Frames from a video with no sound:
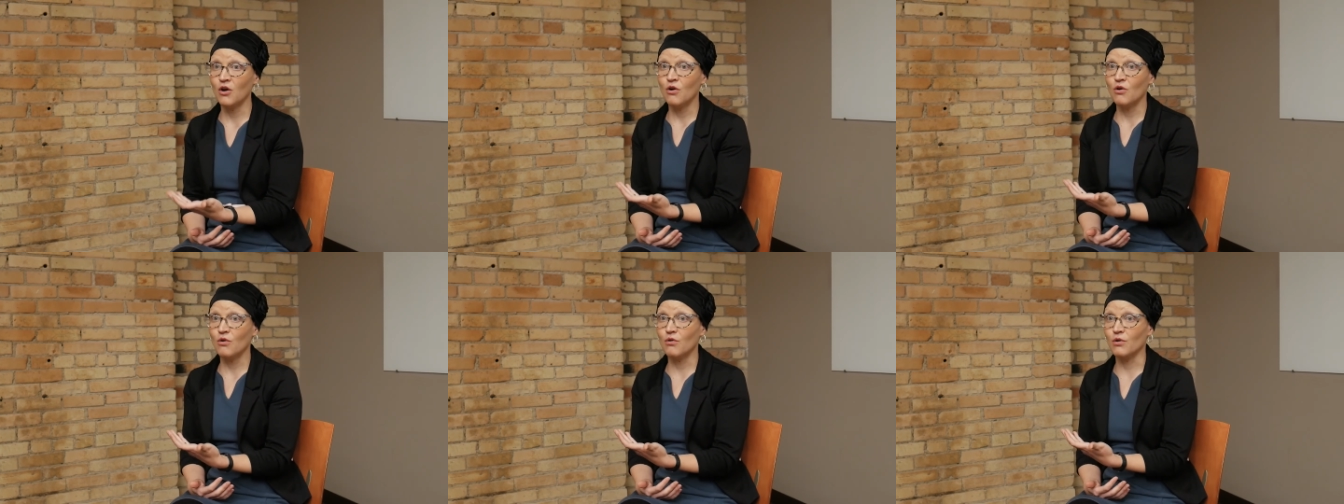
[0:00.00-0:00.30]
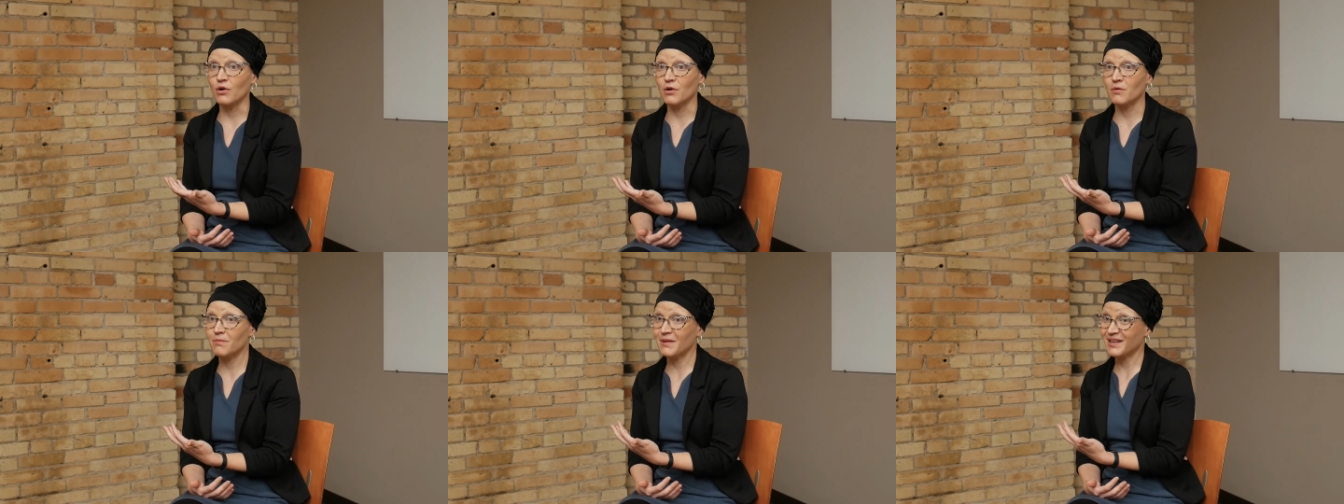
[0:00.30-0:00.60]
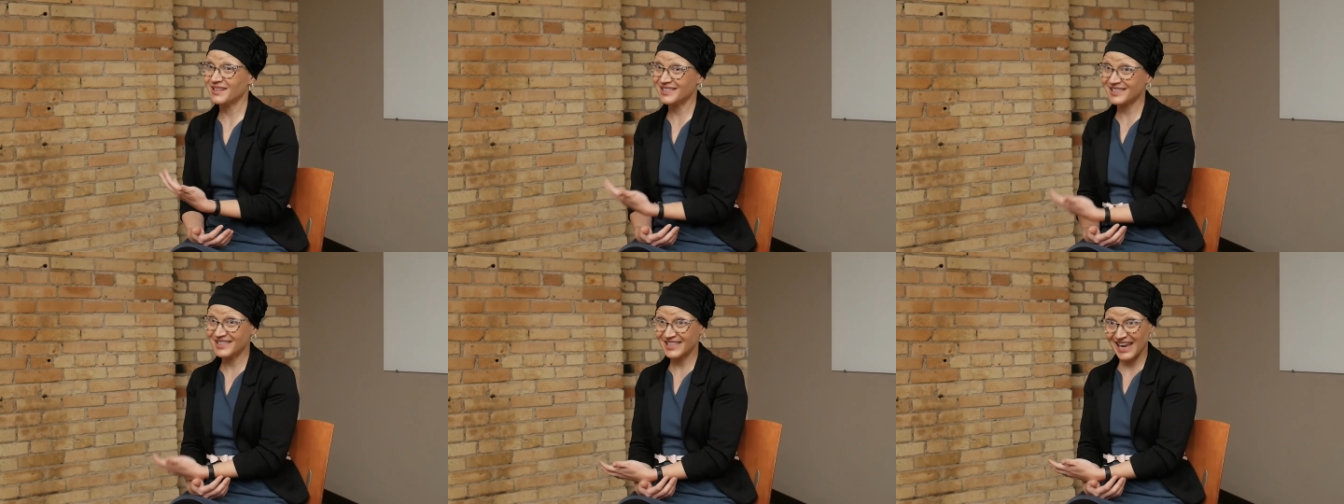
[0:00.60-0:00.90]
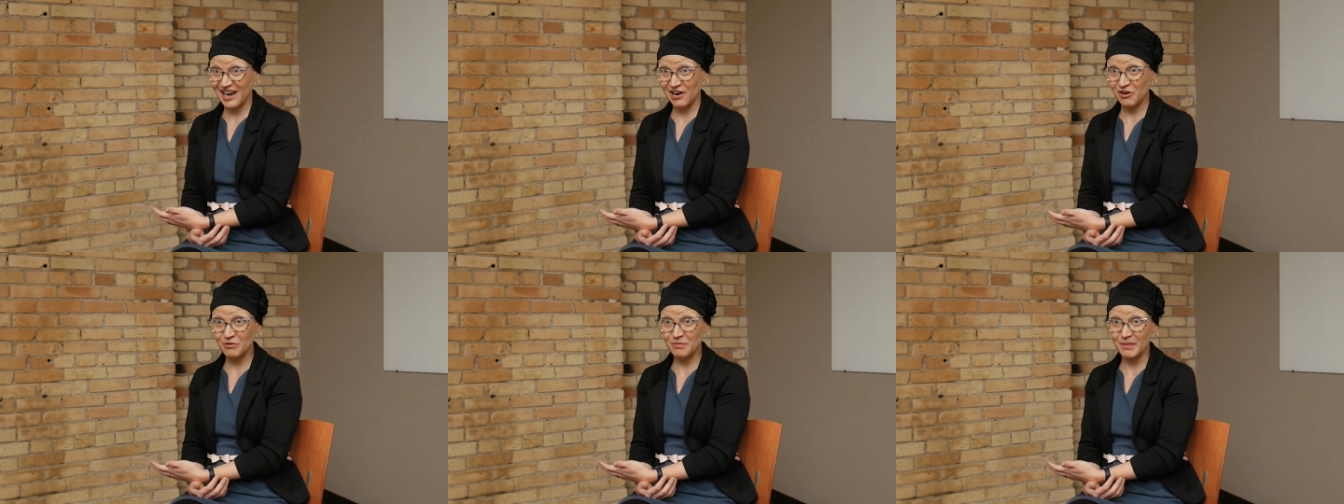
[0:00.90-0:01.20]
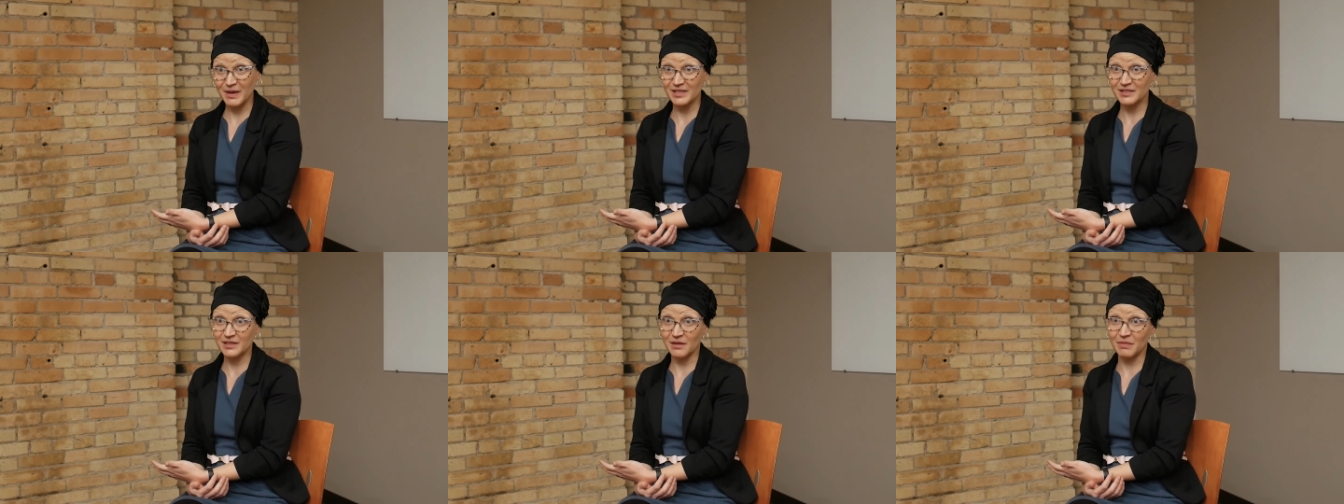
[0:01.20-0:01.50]
or been scared
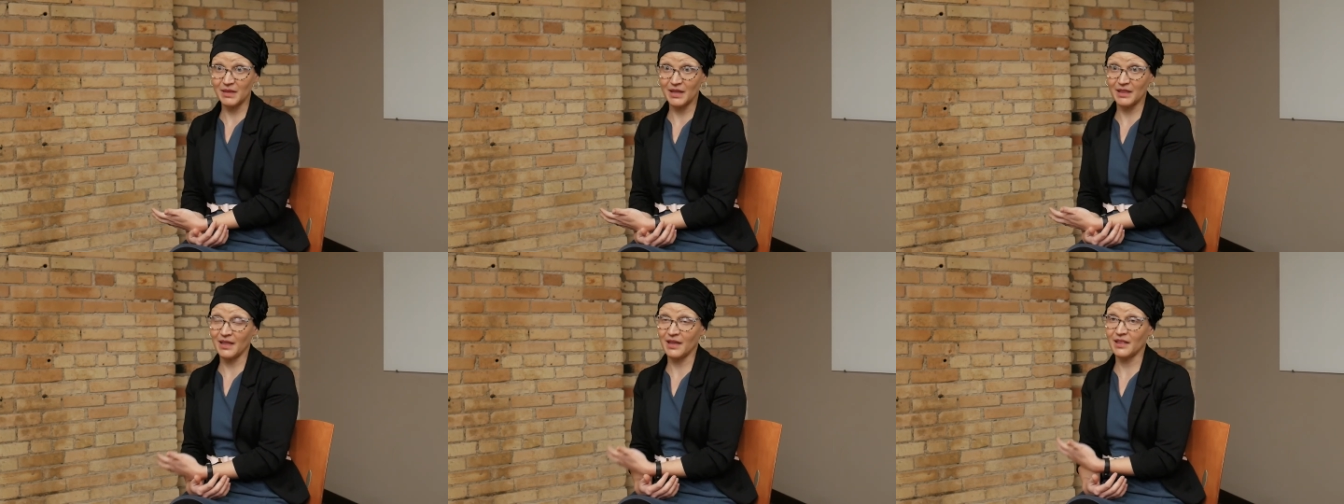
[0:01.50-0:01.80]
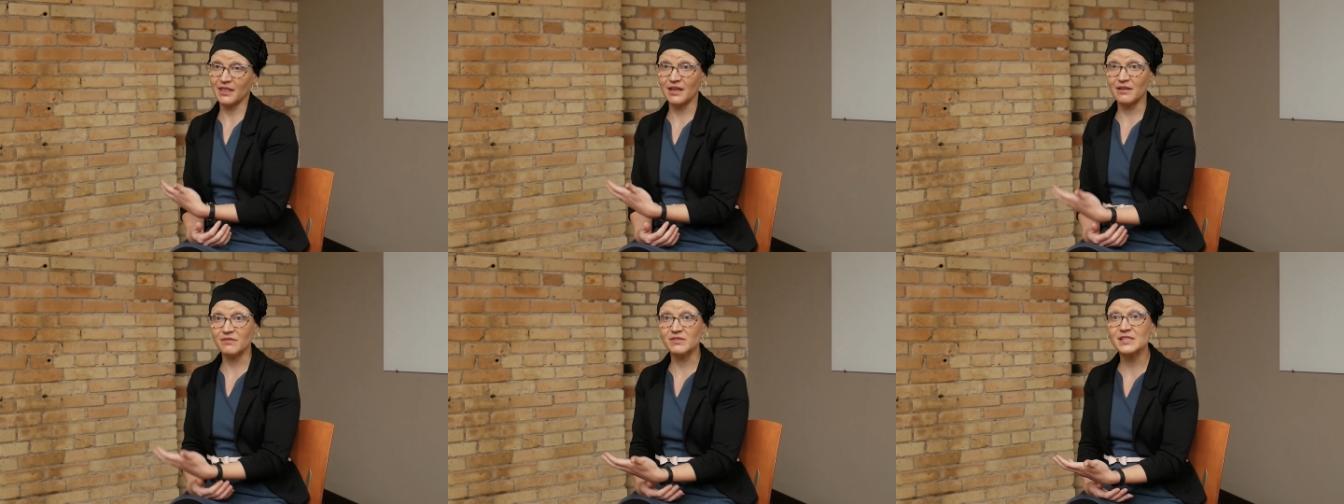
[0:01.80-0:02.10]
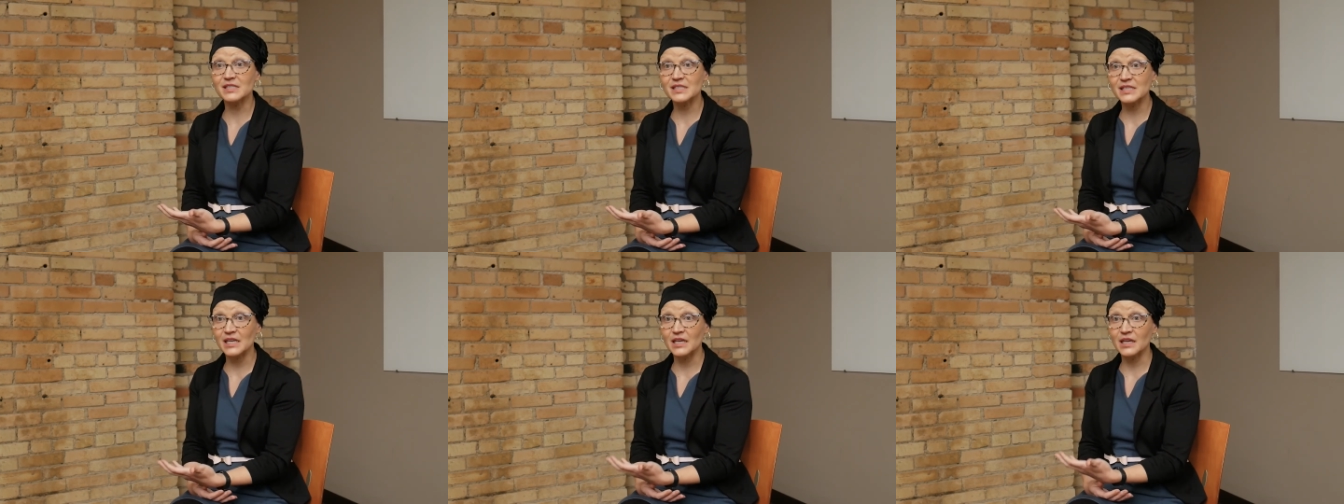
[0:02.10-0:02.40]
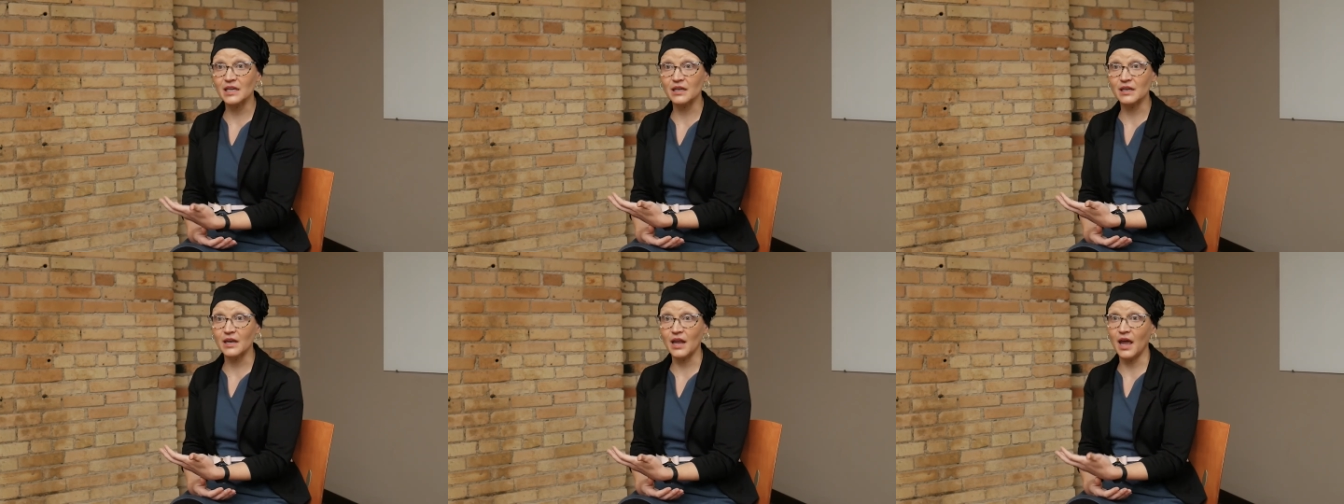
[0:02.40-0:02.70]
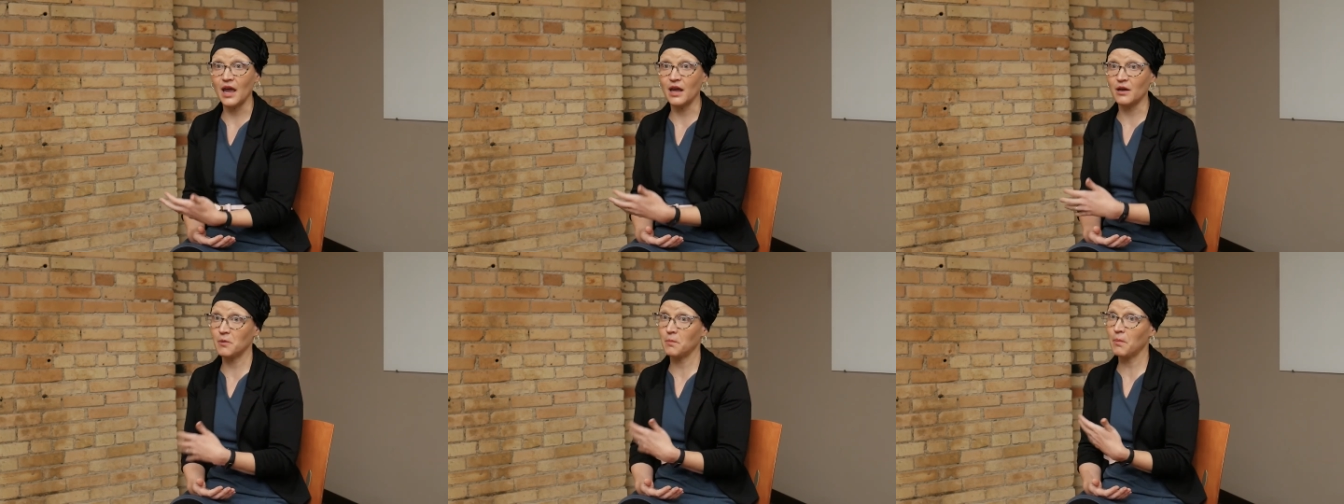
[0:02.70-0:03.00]
by something that they've seen
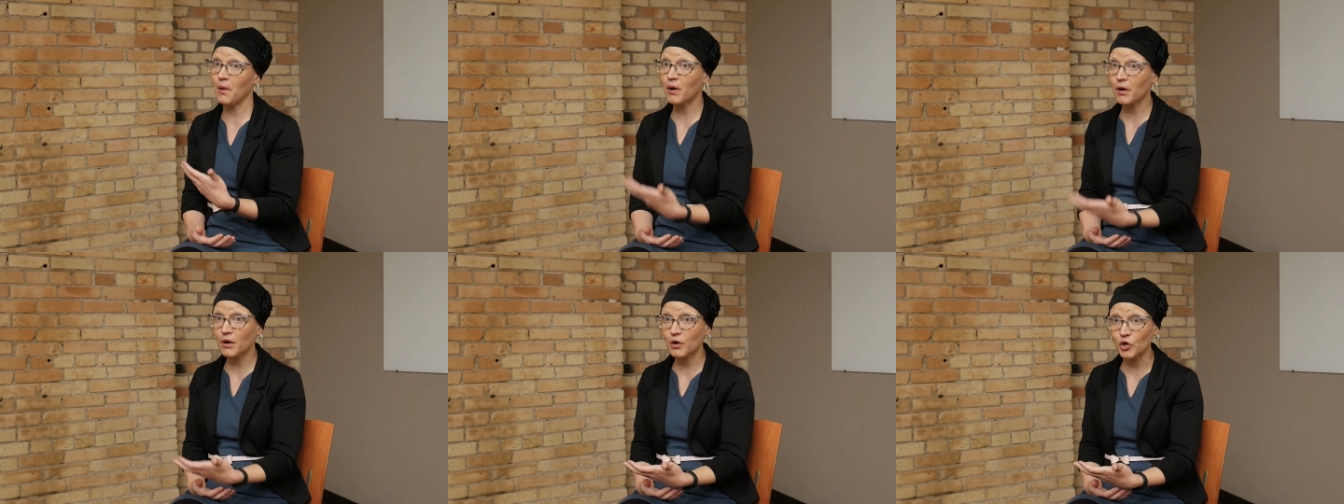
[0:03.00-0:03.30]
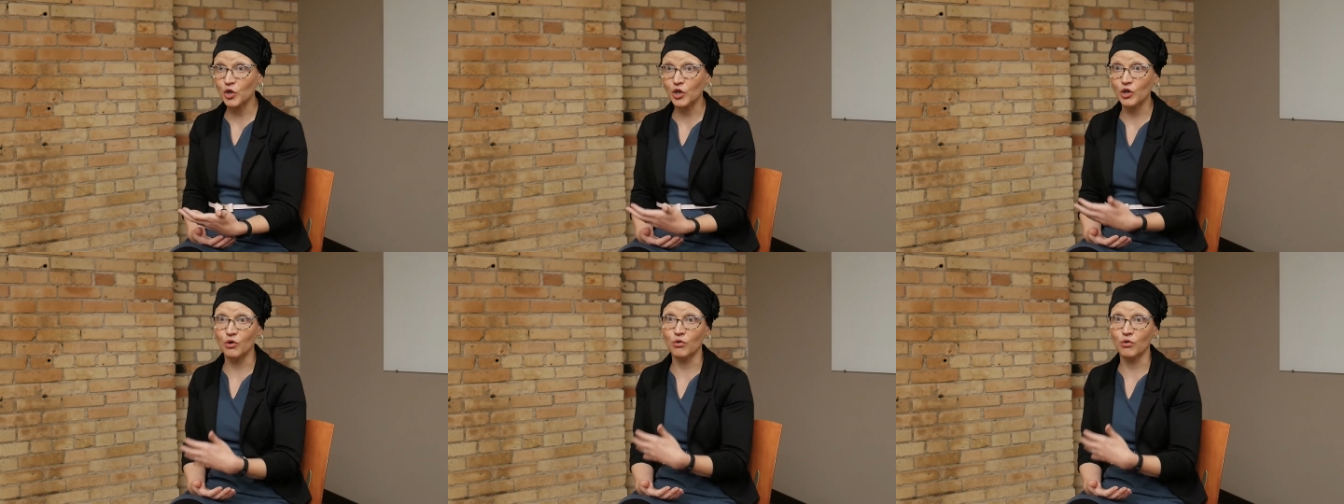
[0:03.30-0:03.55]
at a party